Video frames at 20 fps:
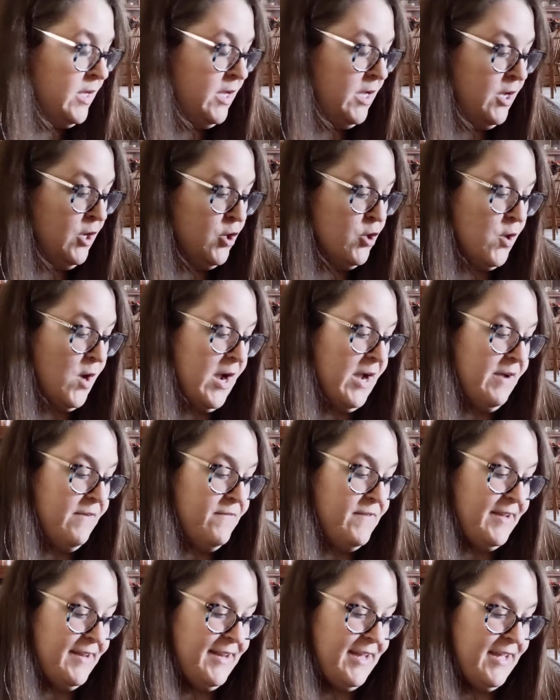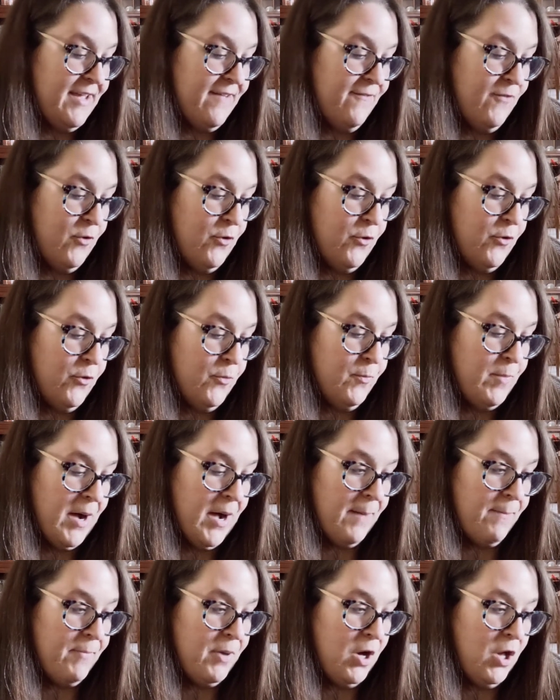Engraved in Evil
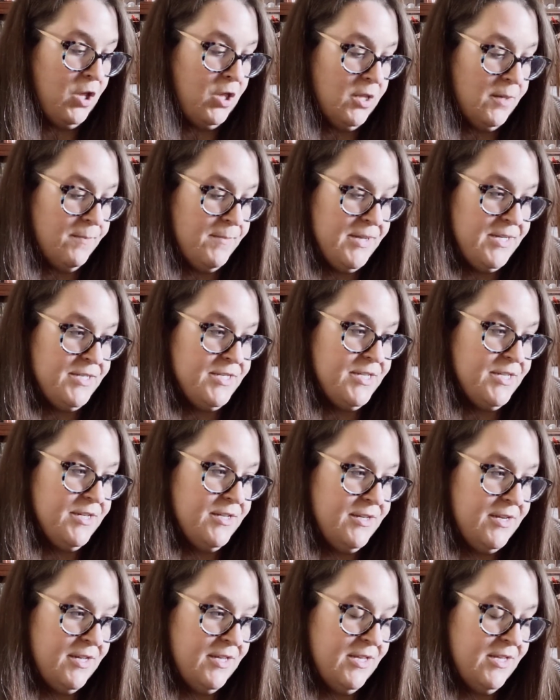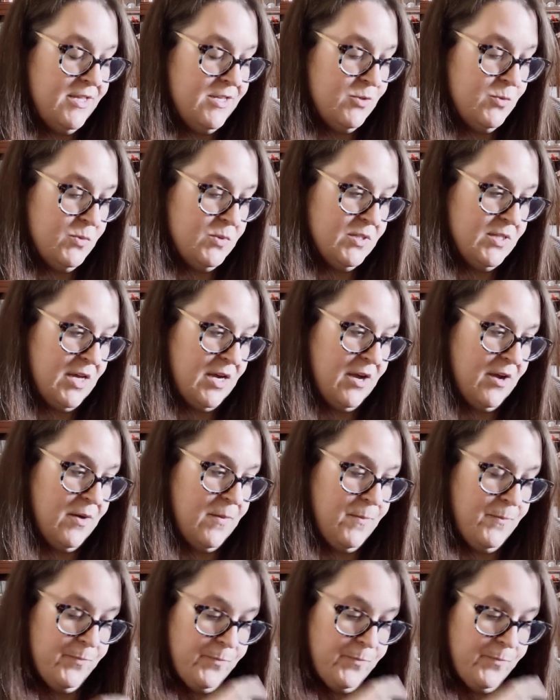by Paula Minton. I think this one's like I